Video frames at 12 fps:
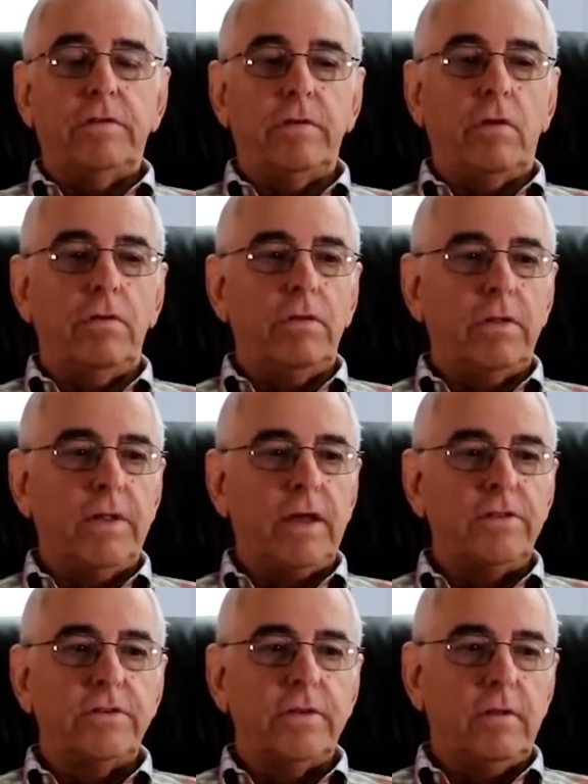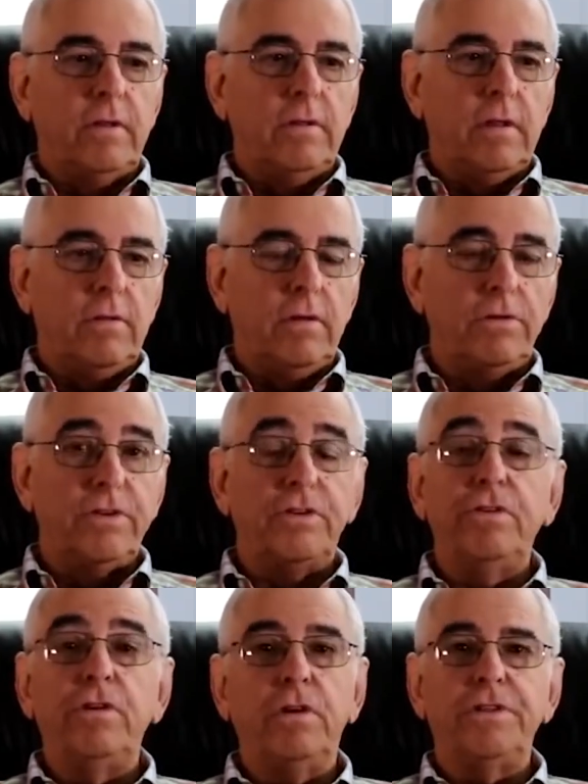So those are
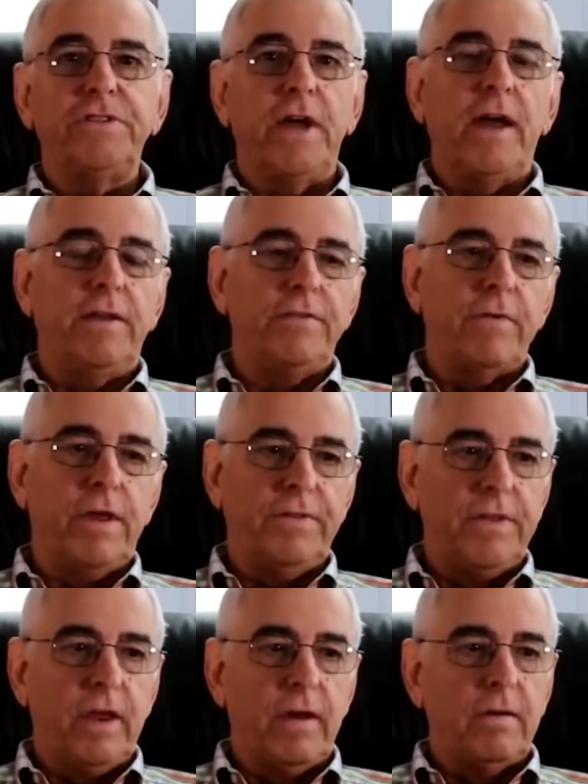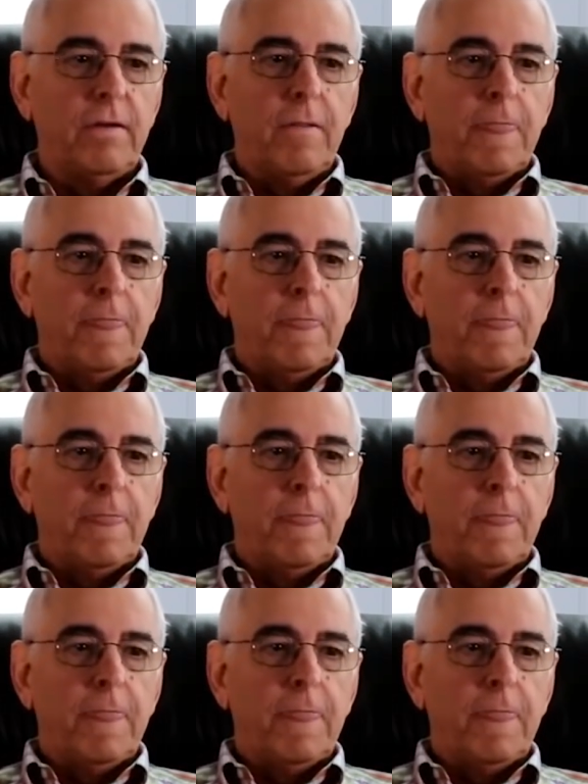two good signs right there.